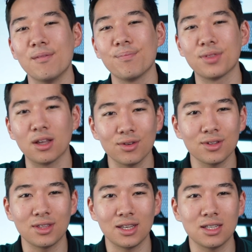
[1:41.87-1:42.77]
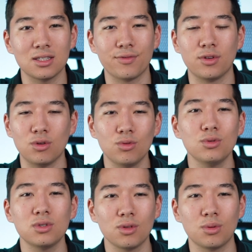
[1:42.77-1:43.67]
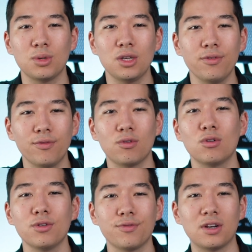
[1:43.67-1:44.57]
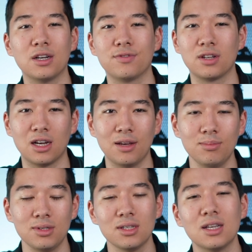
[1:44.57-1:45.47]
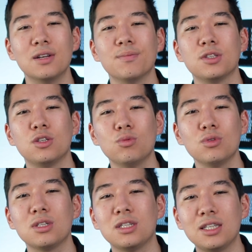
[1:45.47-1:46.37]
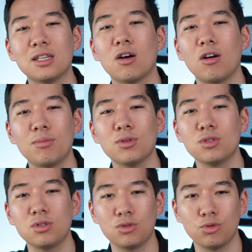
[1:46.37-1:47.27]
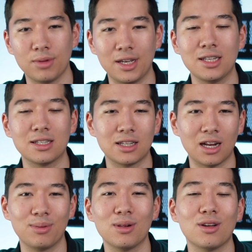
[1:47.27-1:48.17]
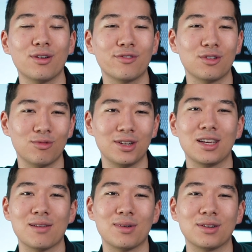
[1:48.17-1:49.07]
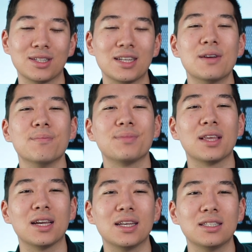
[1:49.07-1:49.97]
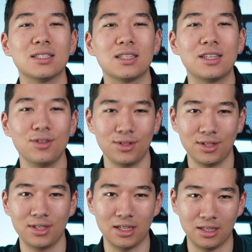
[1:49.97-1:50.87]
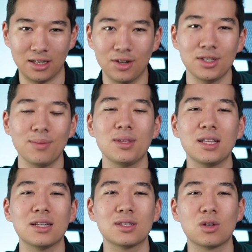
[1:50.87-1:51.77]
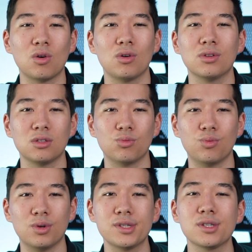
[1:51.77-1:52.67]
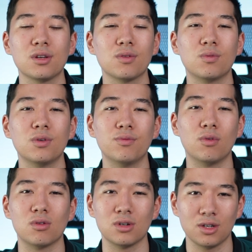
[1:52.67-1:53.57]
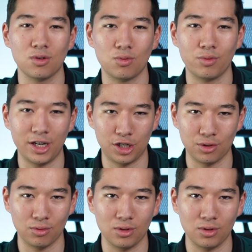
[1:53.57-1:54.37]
now the thing is, if you lose 3, 4, or 5 times, you would need almost to make double of the winning amount. And here's the thing, there's something that is called the risk-reward ratio.